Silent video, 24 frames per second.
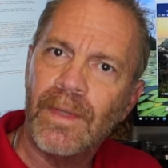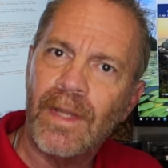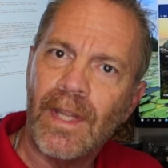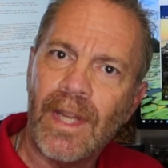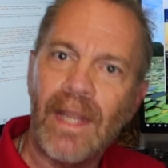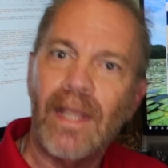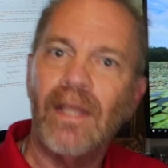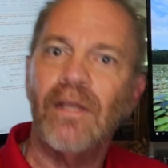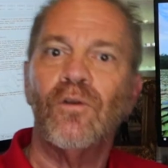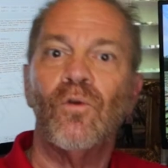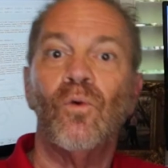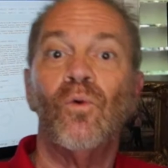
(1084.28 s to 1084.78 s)

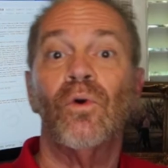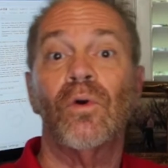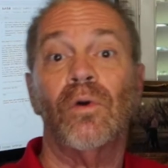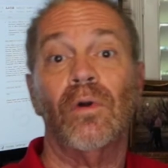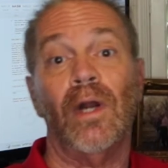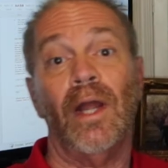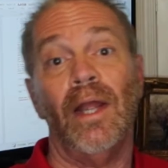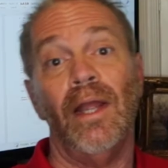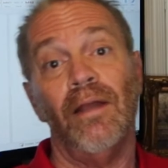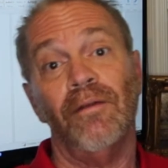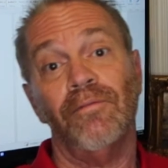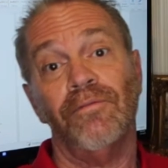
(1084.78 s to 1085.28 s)
And or
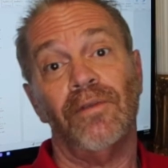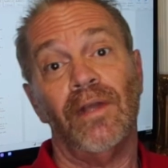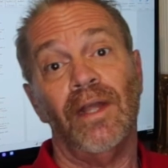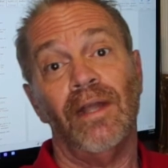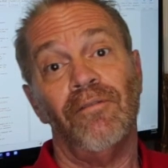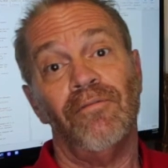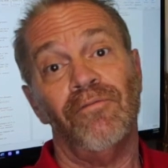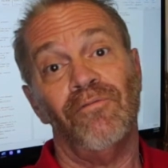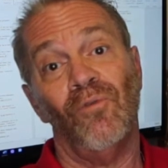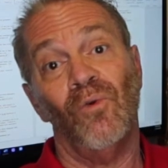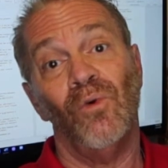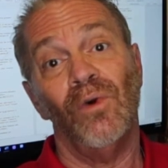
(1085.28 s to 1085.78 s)
I
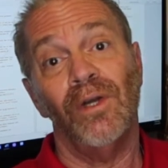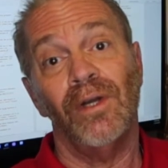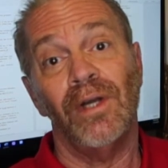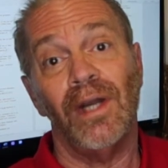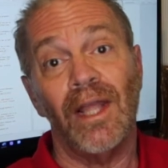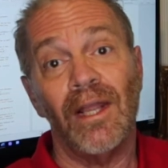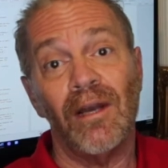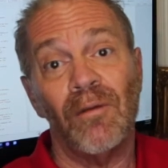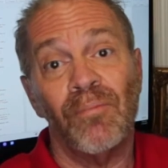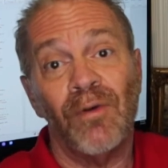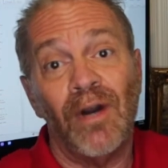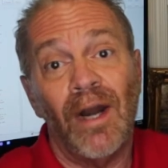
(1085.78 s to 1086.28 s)

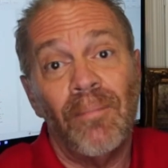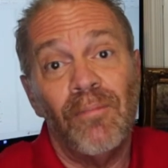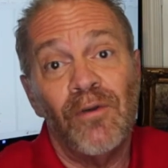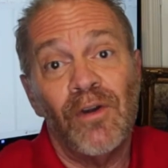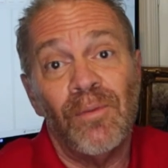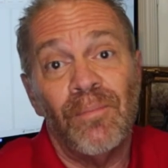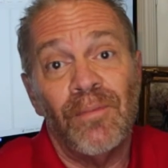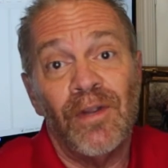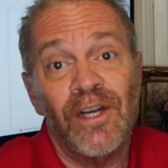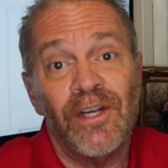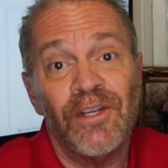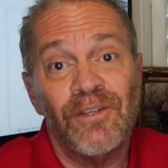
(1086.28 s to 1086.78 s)
had a
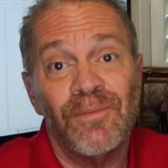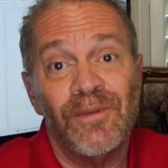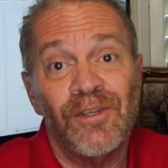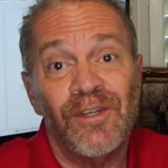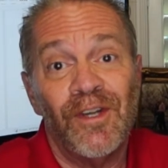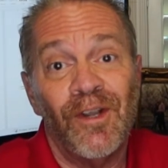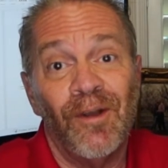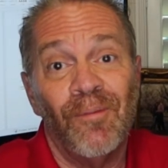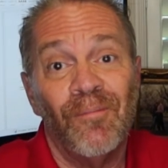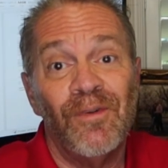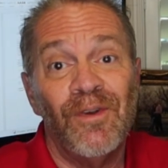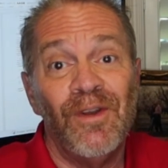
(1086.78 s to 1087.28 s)
property management
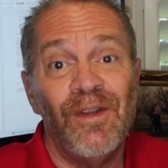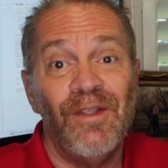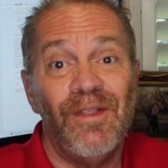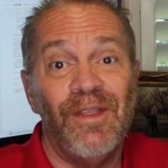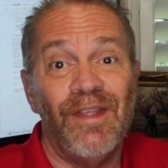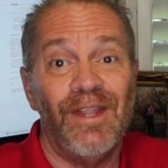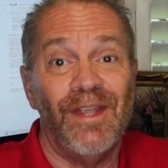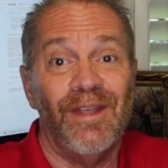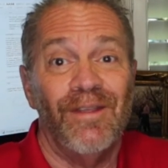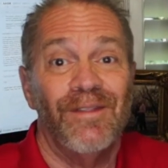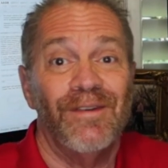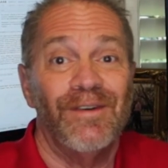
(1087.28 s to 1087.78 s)

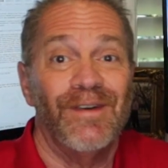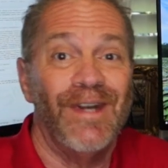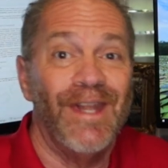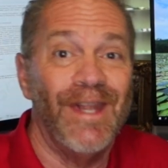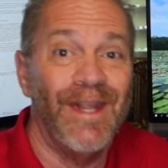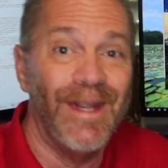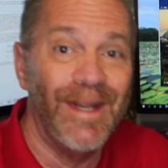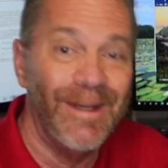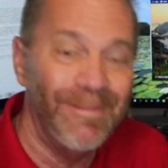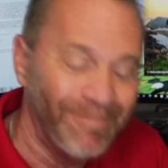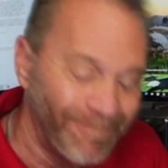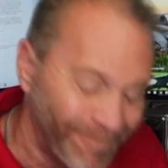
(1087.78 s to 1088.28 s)
company the other
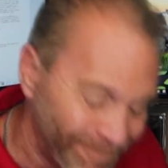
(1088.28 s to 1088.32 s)
day,